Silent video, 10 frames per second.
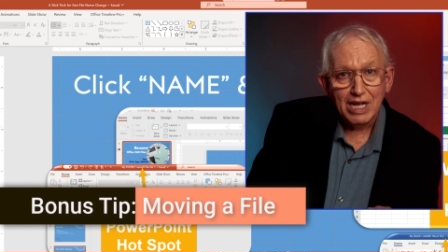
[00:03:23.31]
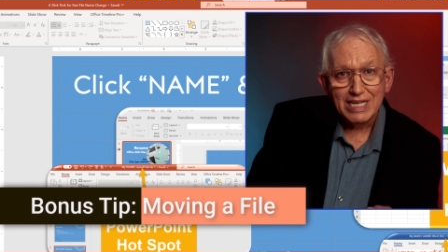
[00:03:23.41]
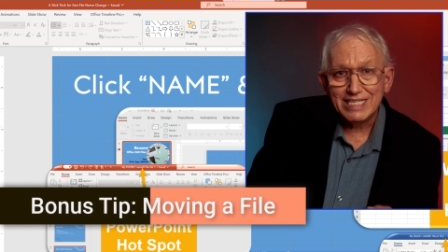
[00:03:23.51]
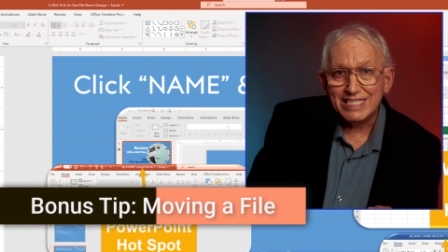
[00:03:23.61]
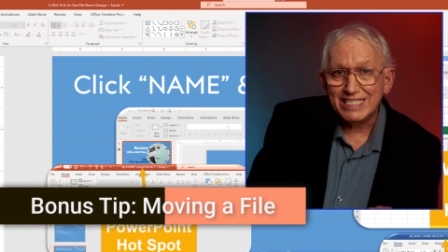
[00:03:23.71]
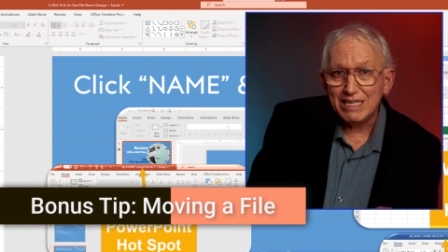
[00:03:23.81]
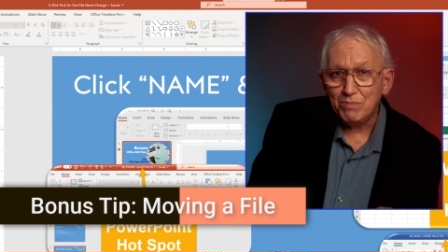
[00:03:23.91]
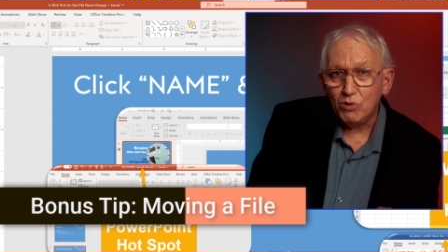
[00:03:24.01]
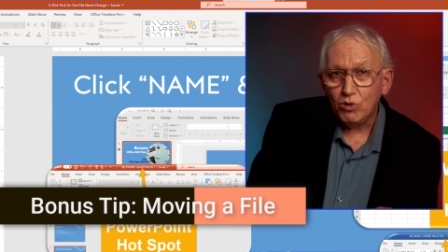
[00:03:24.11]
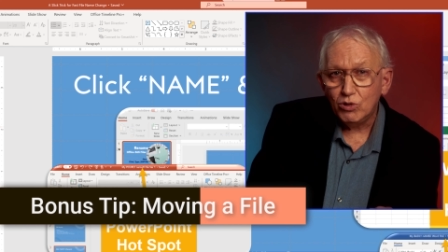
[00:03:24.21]

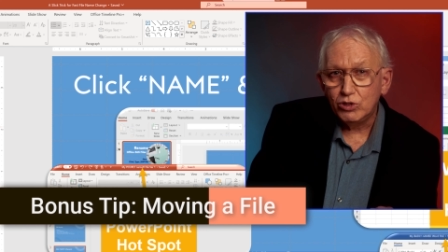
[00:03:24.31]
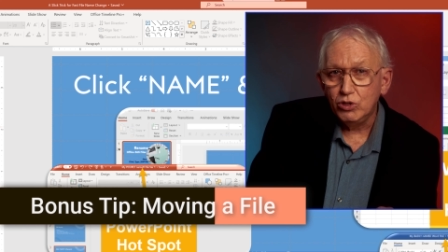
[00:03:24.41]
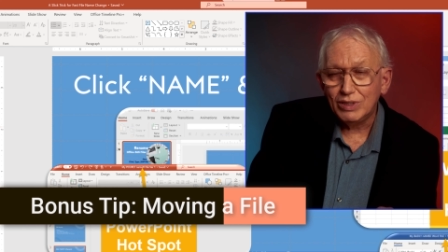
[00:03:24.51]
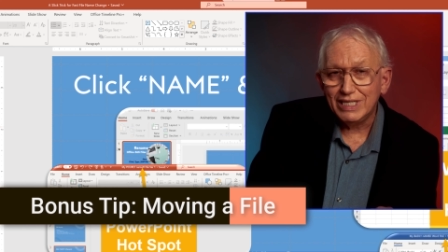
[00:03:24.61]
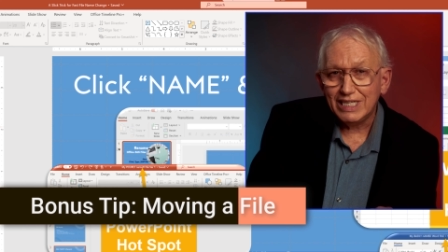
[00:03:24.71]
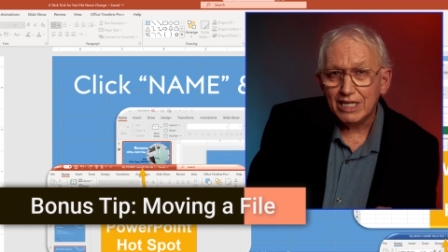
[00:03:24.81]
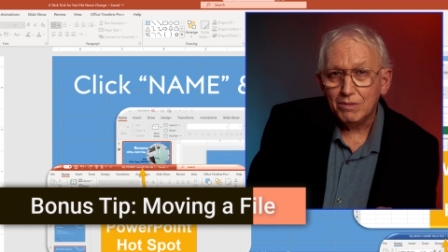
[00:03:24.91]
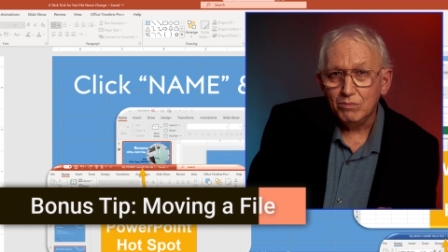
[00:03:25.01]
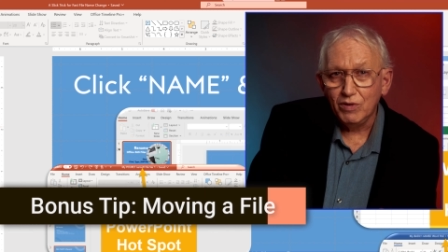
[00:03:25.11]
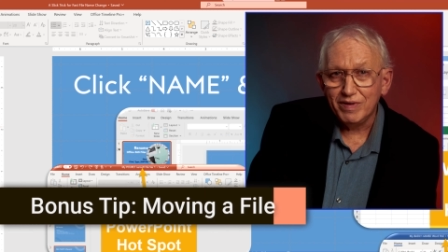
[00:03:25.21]
Simple two-click
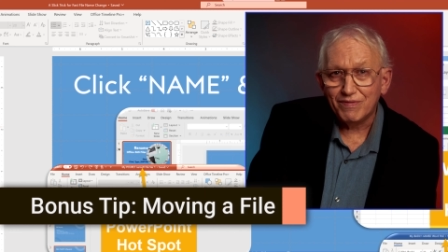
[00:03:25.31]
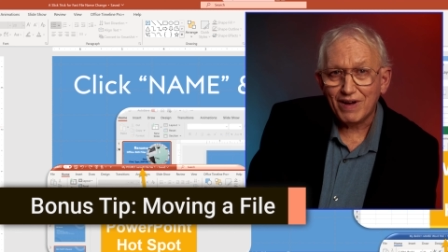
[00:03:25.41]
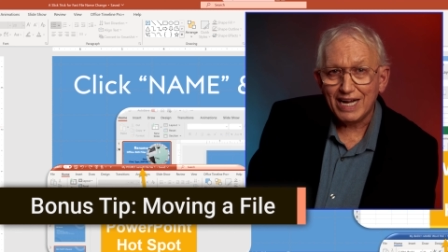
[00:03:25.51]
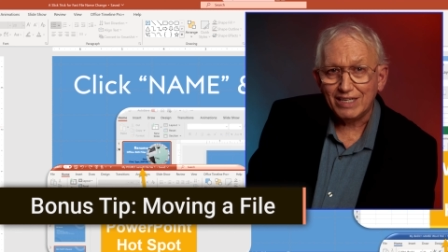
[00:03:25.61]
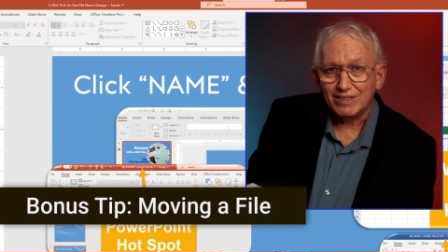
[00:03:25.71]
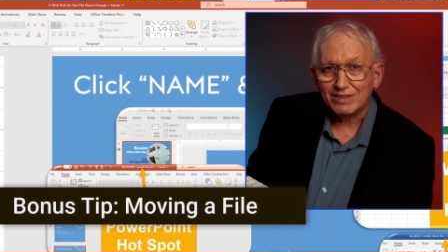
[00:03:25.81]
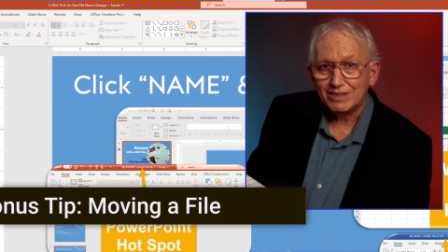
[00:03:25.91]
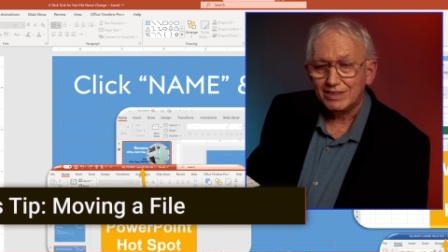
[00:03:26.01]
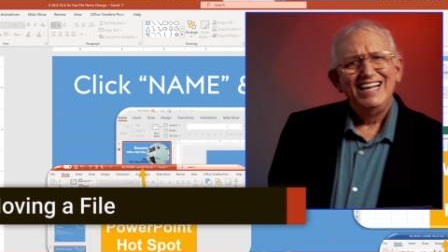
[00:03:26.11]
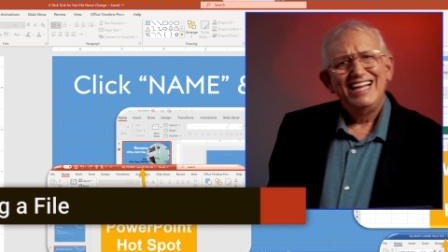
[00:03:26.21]
moving of files.